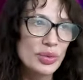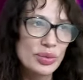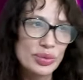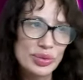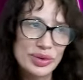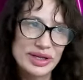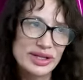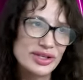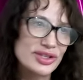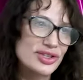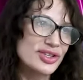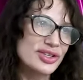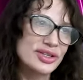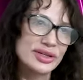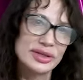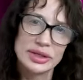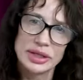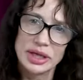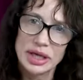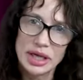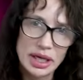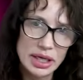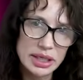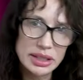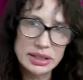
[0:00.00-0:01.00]
which
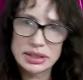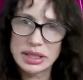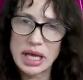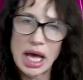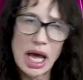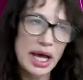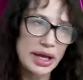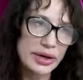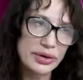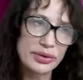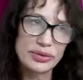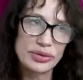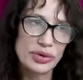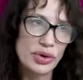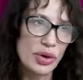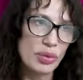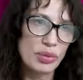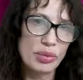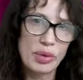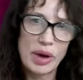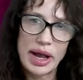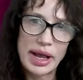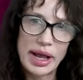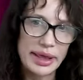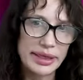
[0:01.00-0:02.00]
is I don't know
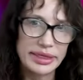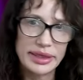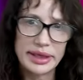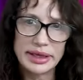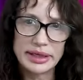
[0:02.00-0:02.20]
why